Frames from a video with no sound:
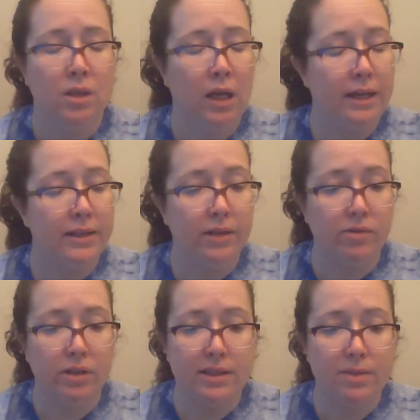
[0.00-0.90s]
"I
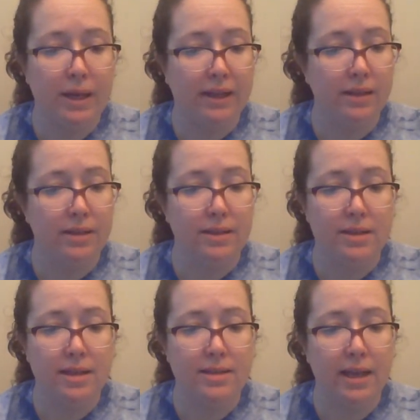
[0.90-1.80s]
never expected this,"
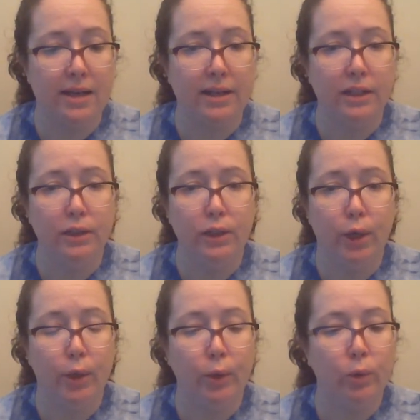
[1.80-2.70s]
he said in a
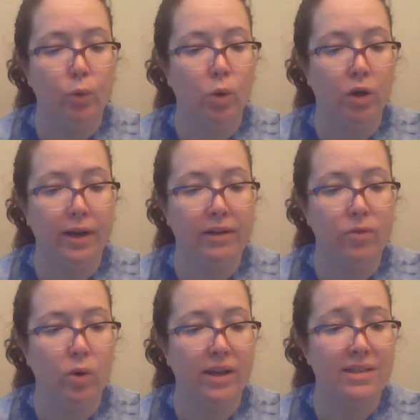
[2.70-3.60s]
low, worried
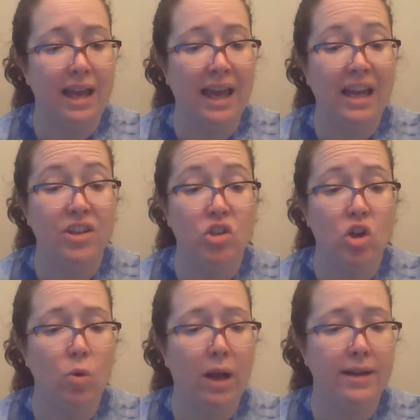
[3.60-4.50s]
voice. "I had
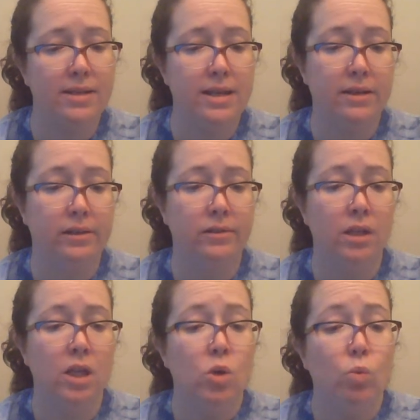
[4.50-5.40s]
no idea.
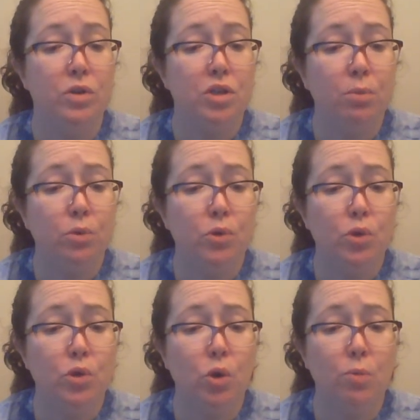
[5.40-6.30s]
When
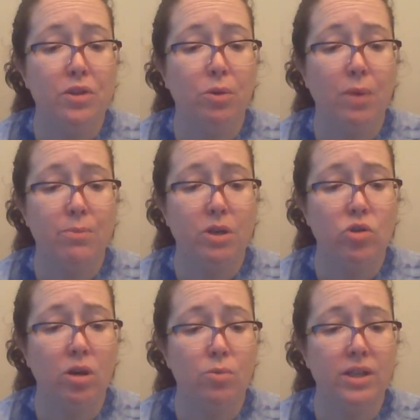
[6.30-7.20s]
Dumbledore told me there might be
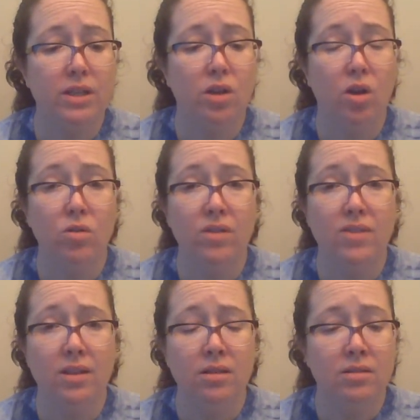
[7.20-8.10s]
trouble getting hold of
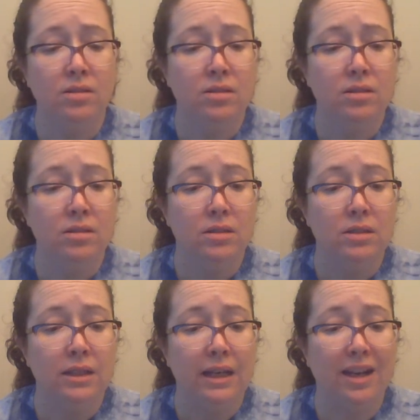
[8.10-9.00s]
you,
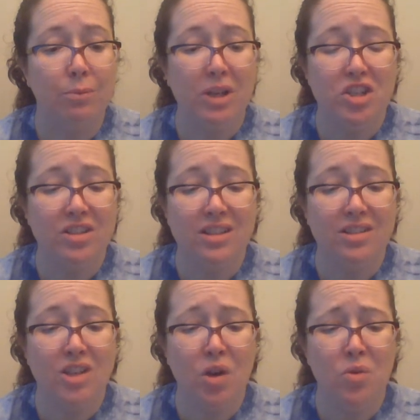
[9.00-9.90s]
how much you
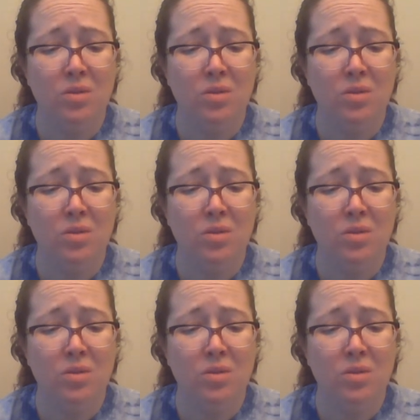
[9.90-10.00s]
didn't know?